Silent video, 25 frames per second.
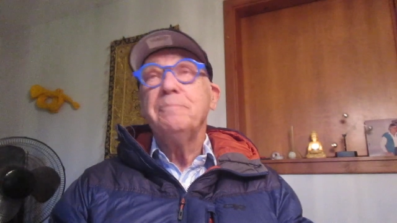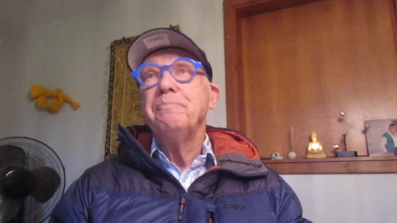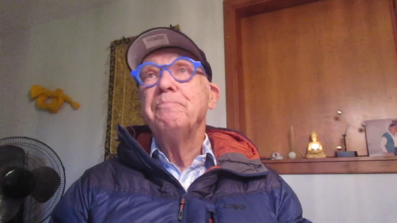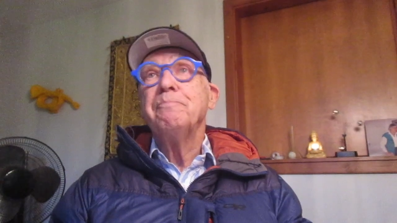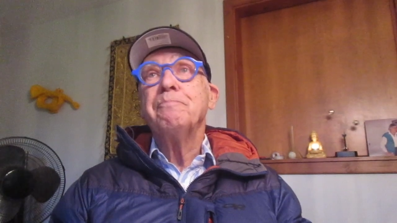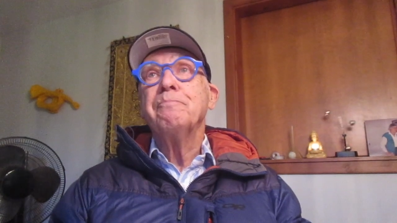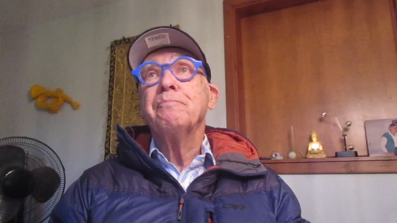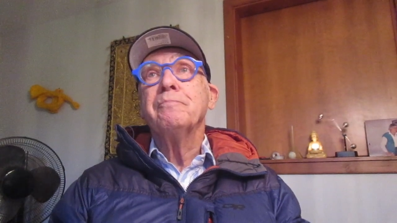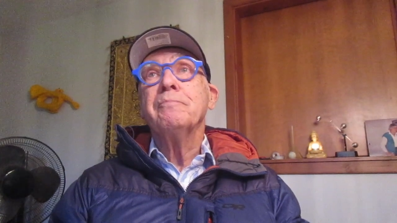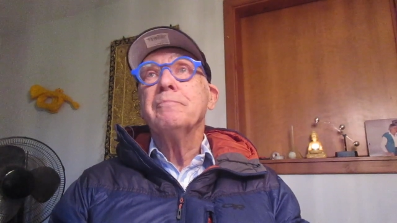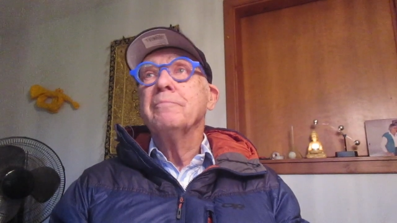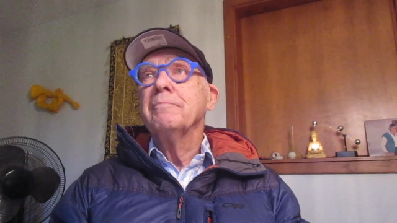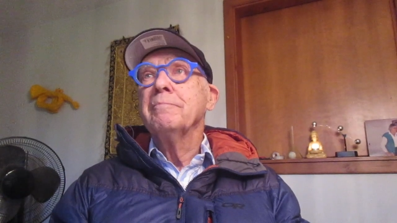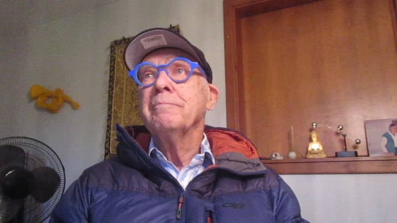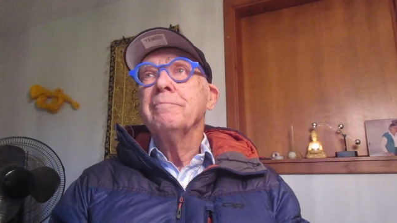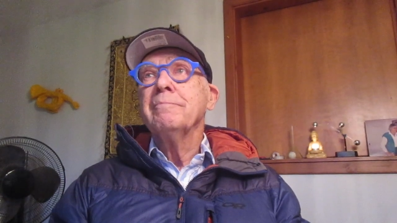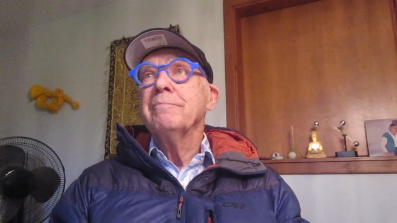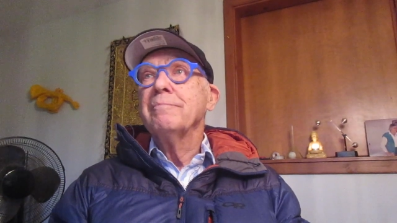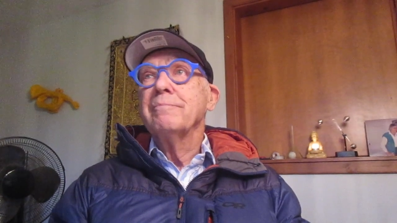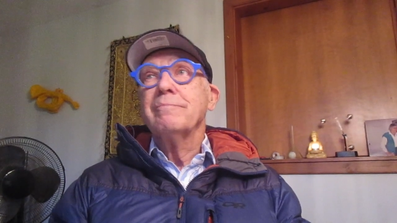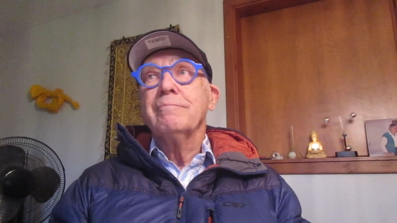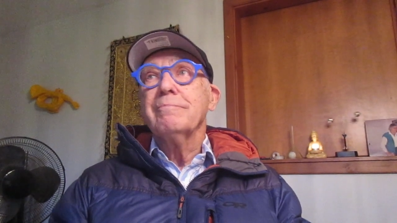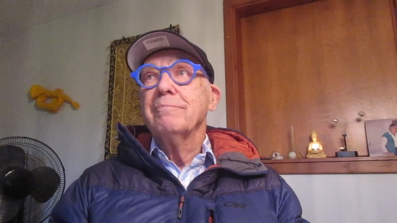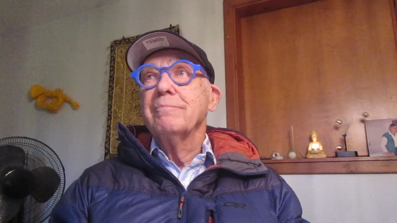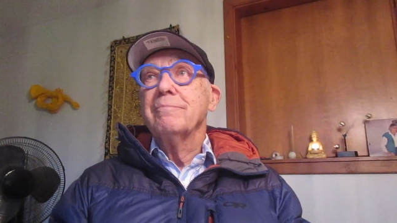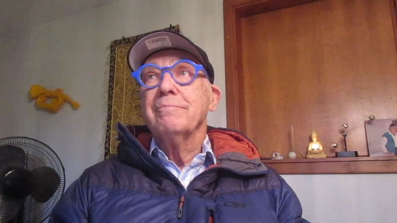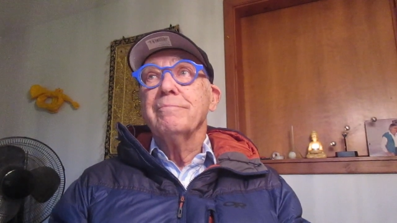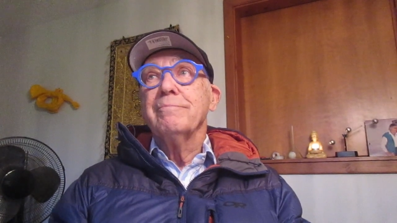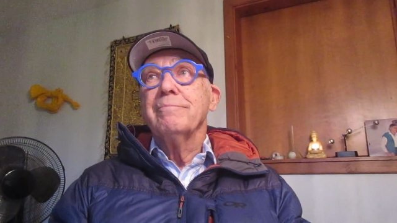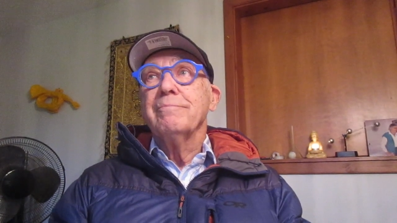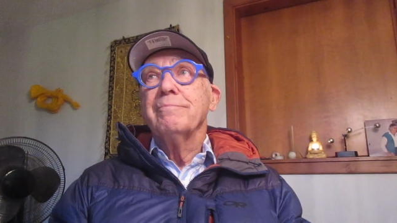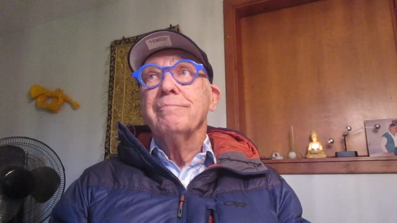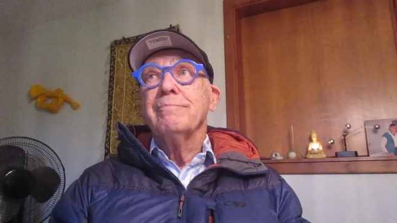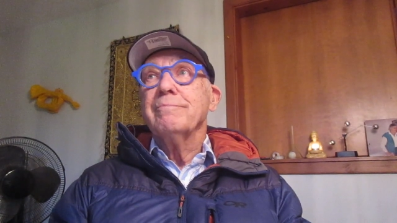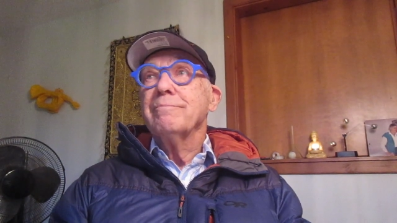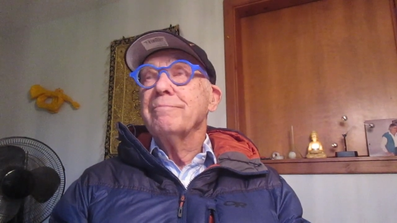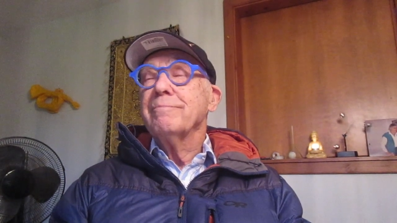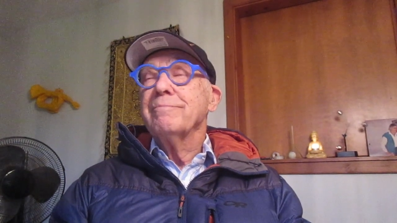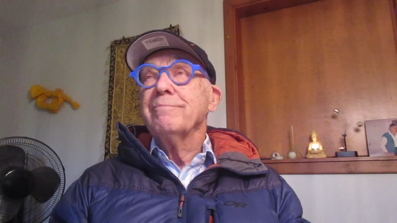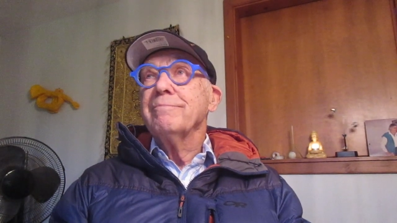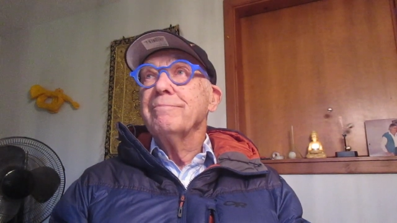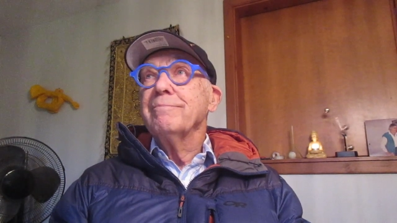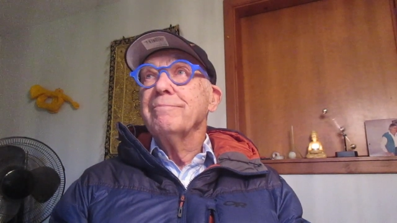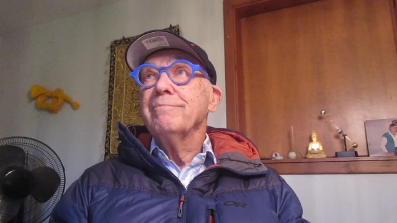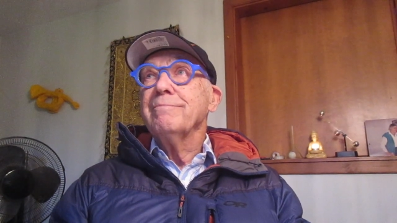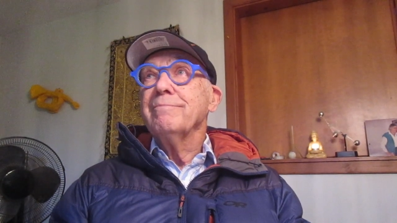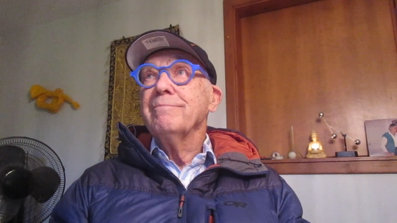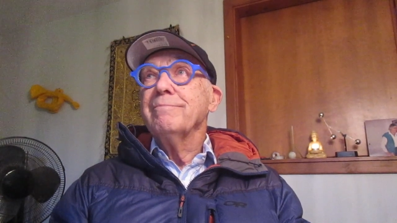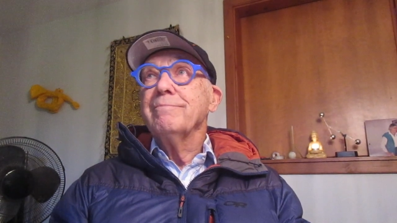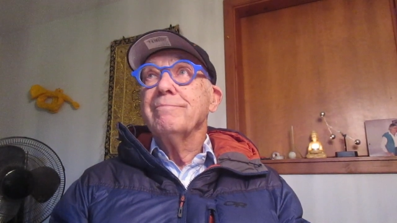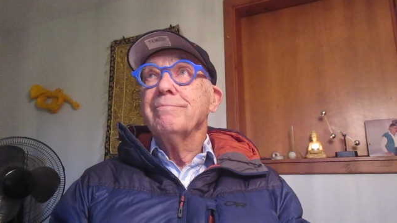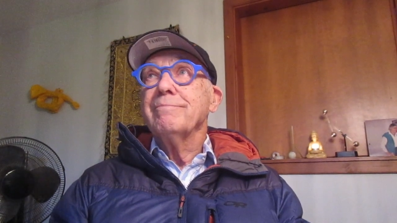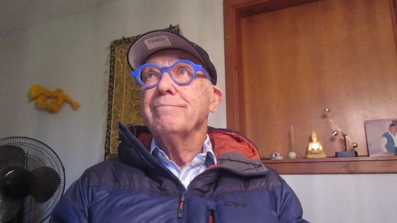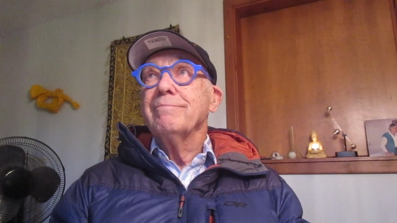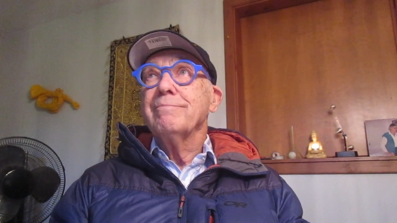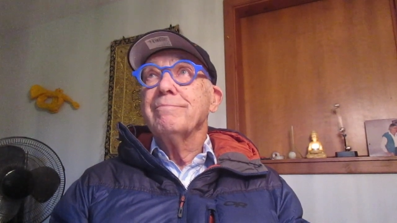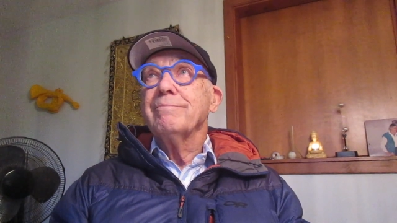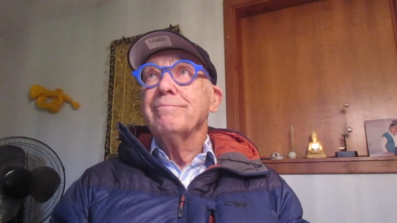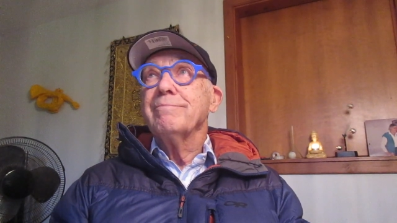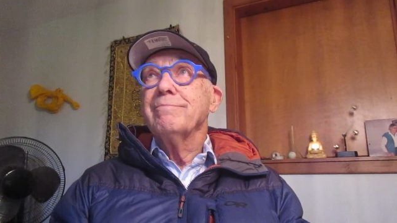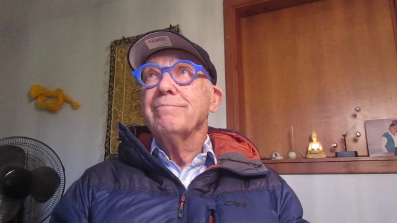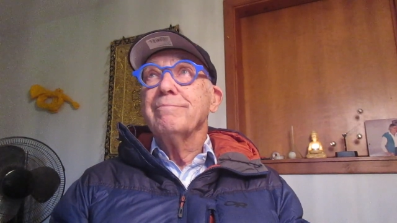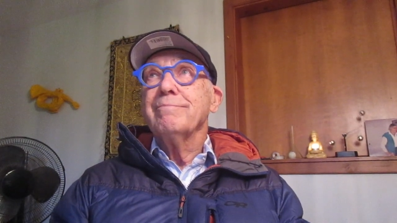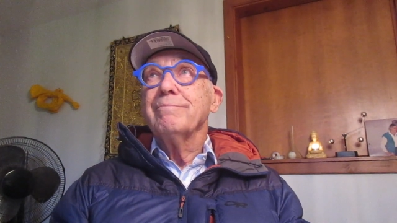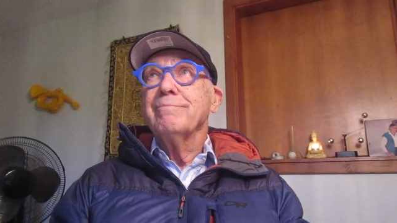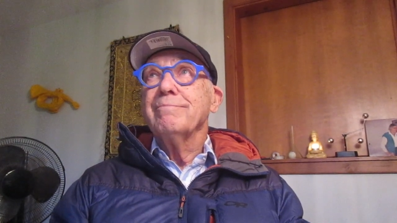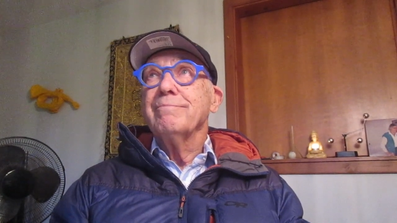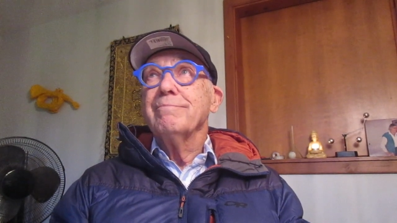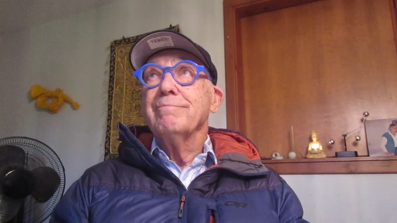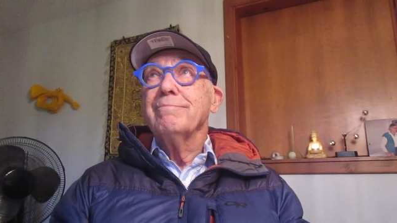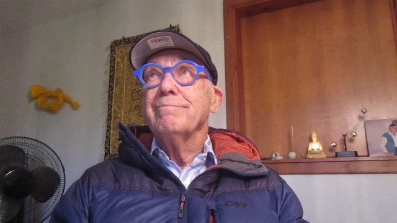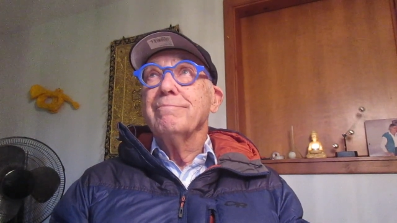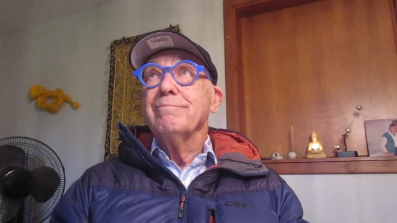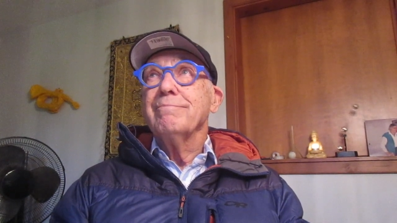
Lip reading: Nothing is said.